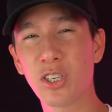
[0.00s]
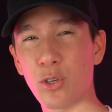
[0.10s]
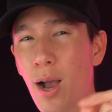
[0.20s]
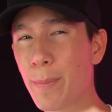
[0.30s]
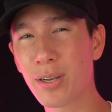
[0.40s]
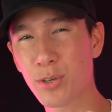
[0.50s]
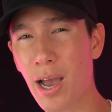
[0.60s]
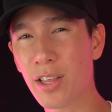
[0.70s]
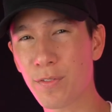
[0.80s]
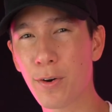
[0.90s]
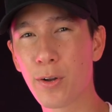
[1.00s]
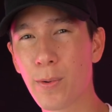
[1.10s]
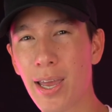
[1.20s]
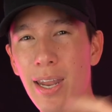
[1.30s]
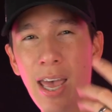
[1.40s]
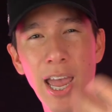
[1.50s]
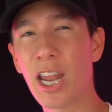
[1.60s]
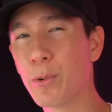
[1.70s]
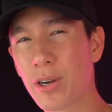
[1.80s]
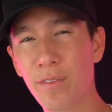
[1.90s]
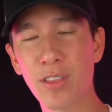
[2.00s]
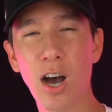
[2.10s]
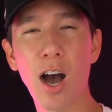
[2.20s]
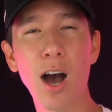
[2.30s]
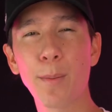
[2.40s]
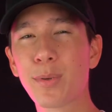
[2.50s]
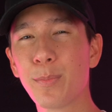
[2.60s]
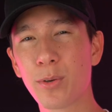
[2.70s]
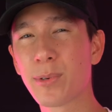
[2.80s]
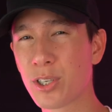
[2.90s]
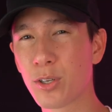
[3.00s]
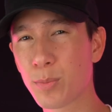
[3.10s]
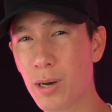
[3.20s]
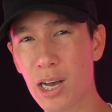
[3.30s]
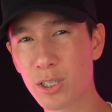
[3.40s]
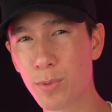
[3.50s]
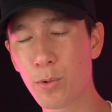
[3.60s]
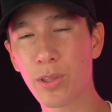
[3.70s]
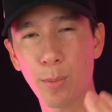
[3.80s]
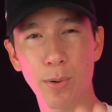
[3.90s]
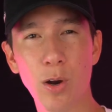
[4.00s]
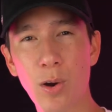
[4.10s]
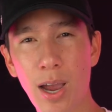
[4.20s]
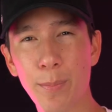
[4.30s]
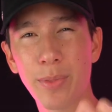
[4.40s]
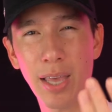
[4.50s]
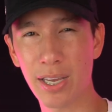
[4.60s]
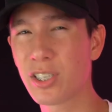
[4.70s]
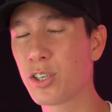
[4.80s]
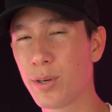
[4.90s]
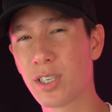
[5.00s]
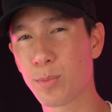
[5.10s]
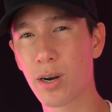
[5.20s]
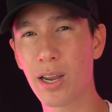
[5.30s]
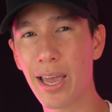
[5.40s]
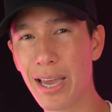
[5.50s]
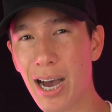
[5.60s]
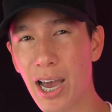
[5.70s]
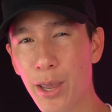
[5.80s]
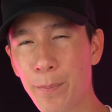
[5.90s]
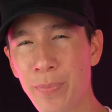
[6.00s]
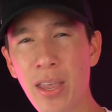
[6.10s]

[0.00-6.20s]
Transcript: drop and drag the photo in, and it will give you the optimal results possible with the program thanks to its smart AI.